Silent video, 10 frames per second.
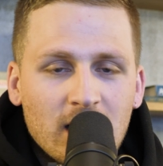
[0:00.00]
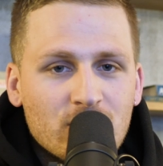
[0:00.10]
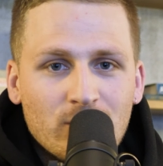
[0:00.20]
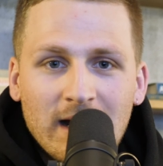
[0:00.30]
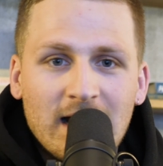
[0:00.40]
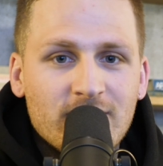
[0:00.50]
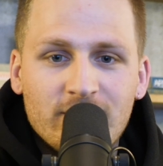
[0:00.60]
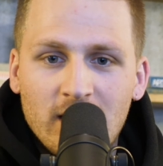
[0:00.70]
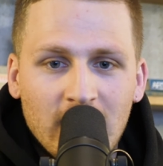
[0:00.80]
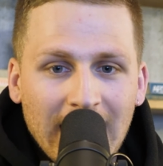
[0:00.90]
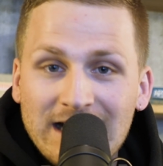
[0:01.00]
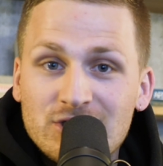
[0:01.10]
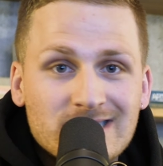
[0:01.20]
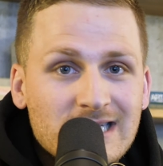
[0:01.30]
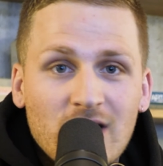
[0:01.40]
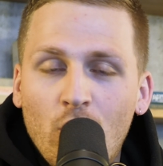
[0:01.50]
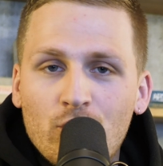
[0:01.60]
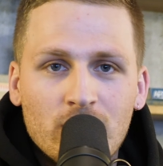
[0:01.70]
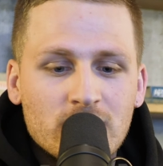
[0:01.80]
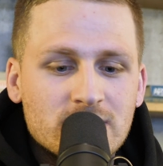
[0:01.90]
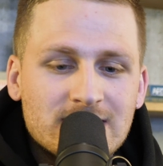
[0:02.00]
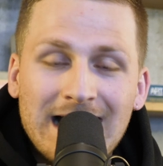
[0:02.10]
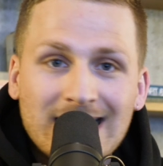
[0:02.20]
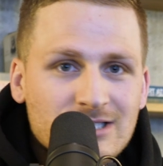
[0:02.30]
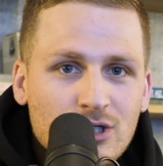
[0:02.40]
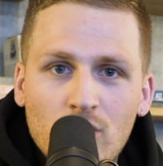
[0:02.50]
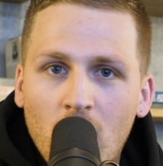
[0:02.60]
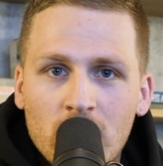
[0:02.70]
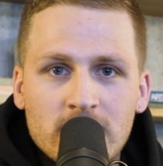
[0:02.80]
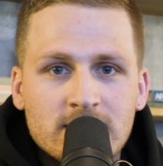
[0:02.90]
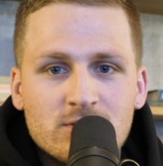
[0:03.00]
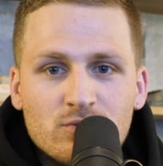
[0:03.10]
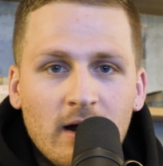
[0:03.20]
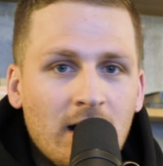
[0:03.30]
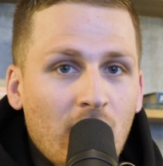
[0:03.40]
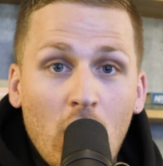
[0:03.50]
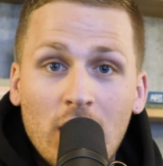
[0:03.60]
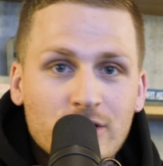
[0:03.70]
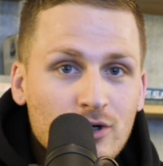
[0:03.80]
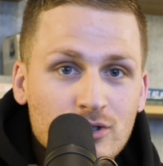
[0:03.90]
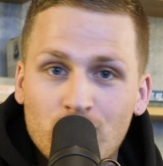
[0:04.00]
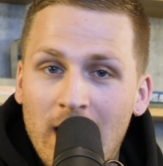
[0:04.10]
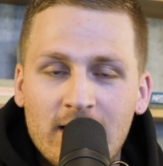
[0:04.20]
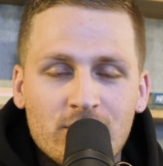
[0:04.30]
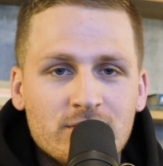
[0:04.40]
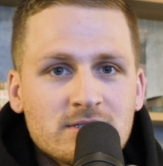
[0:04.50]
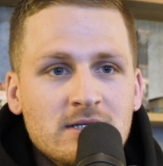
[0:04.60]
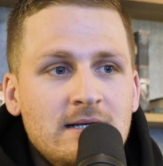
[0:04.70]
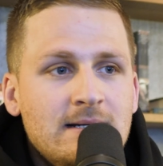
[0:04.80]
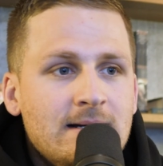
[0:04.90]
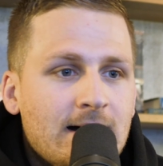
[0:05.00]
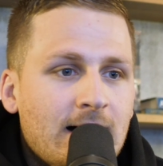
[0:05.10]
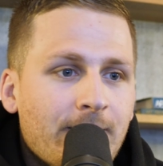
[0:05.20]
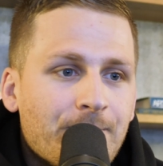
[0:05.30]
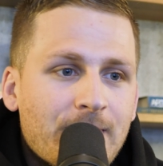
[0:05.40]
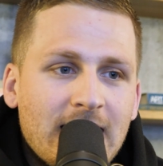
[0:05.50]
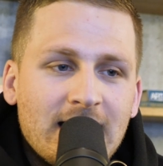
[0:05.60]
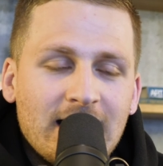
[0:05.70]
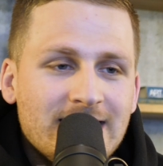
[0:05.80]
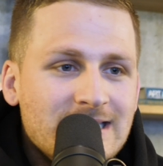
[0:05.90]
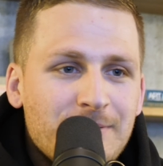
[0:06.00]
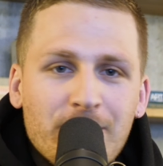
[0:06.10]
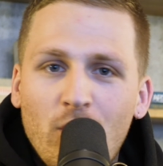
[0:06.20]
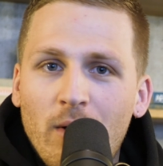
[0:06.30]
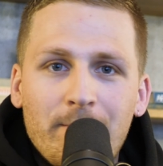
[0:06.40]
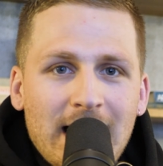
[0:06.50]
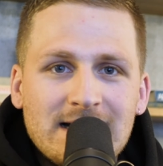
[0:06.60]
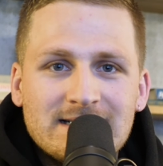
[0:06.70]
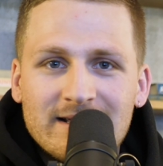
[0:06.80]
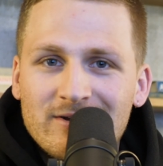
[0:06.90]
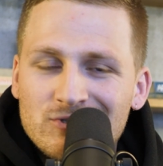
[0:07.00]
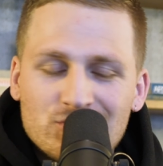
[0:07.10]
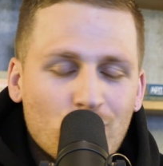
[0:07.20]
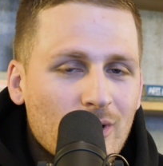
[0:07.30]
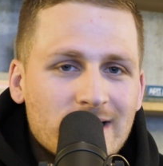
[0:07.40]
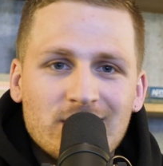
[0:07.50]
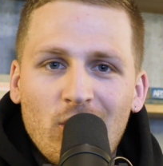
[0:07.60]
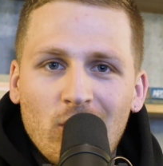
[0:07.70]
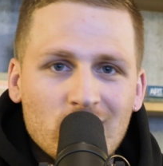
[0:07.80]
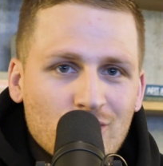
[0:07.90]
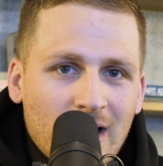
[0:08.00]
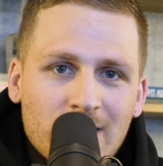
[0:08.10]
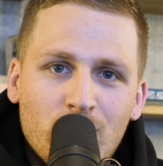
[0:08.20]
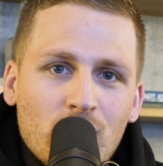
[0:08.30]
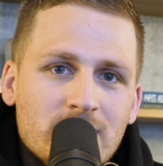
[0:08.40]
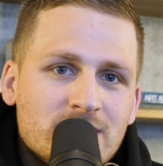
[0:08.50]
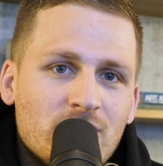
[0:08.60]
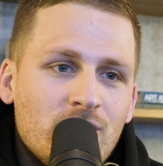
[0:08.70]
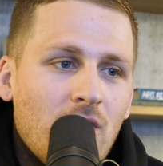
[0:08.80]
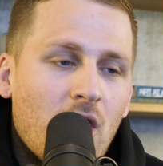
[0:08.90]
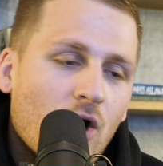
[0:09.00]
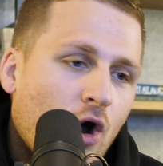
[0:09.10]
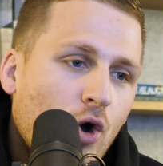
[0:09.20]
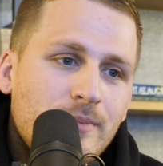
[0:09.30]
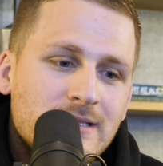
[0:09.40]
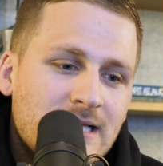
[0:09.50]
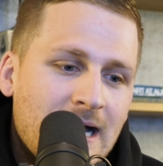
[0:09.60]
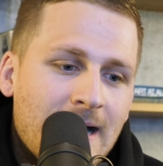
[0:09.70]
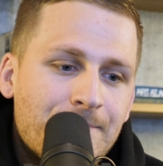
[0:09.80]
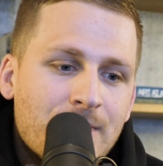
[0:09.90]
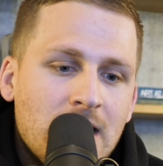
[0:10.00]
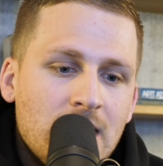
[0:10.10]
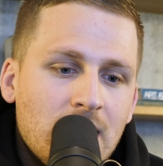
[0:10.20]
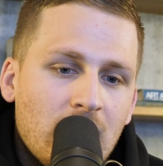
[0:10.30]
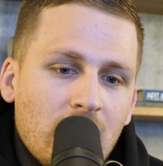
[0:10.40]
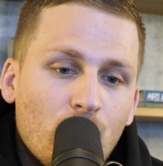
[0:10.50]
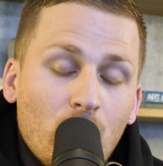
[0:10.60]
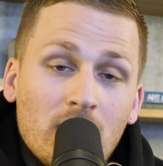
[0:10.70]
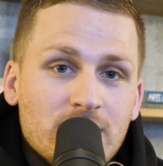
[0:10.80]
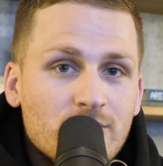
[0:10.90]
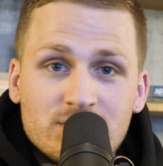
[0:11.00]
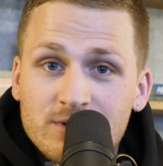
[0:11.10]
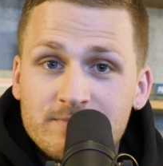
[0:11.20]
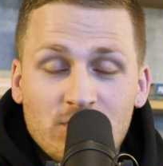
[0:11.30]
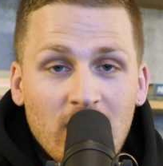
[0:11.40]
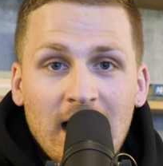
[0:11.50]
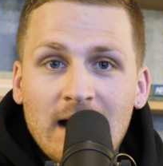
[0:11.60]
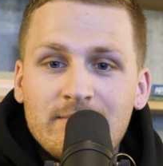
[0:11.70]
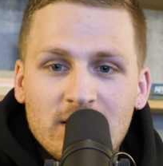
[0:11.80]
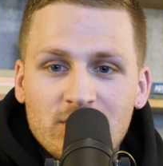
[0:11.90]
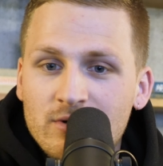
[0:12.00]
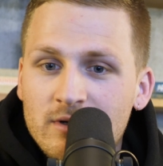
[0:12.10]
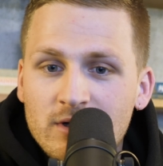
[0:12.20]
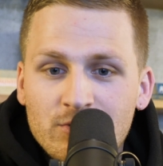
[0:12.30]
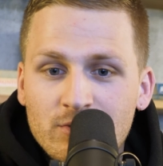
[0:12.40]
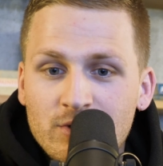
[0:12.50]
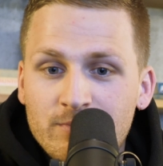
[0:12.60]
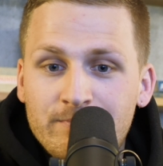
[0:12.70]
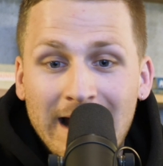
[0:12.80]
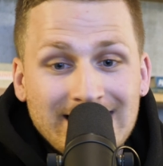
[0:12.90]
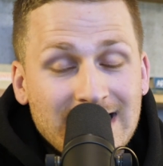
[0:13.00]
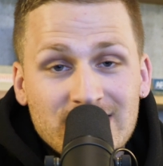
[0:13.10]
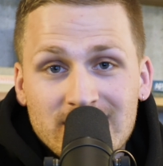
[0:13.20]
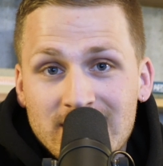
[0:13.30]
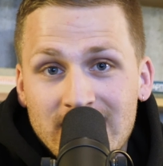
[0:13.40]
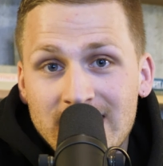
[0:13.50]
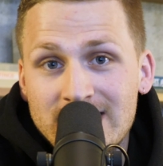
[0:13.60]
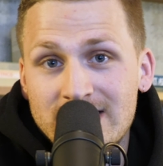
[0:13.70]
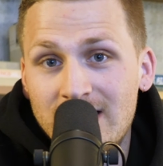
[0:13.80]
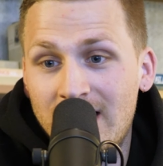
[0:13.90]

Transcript: creative agency owners, tattoo artists, authors, writers. And these people are amazing, and their stories are incredible. And so our hope is that, one, you would subscribe, that you'd pay attention to this